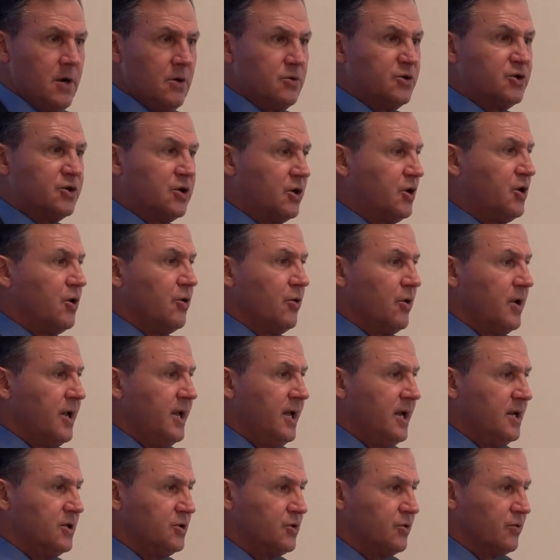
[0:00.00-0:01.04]

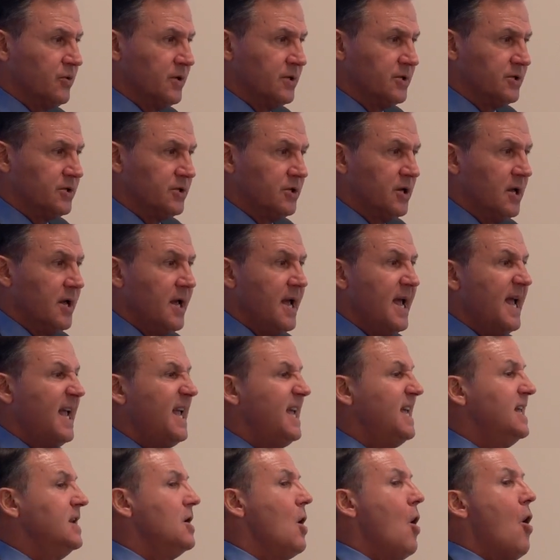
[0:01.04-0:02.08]
security interest
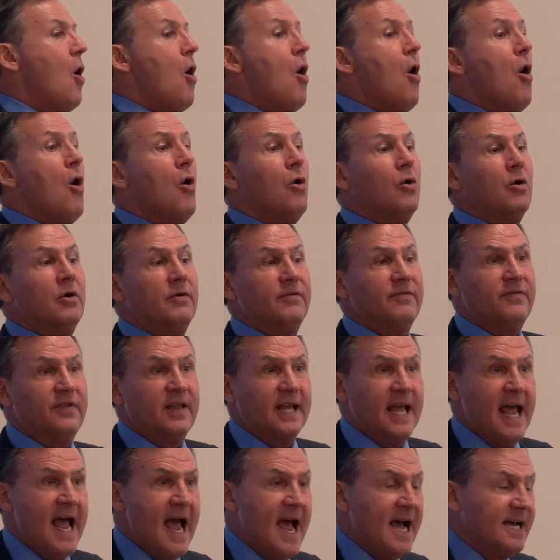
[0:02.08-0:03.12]
in all of
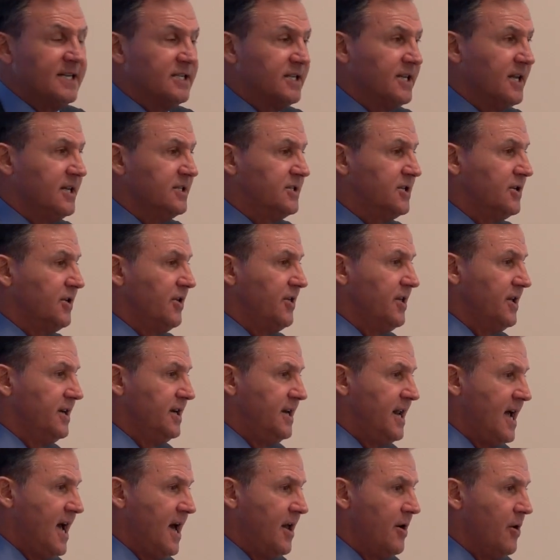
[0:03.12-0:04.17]
the assets of the
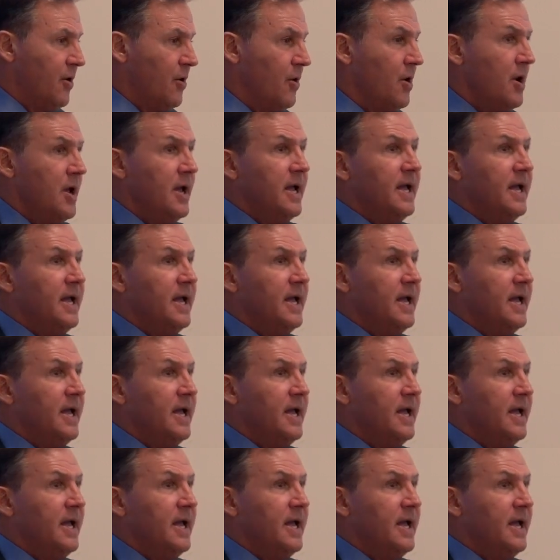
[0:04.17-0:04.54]
debtor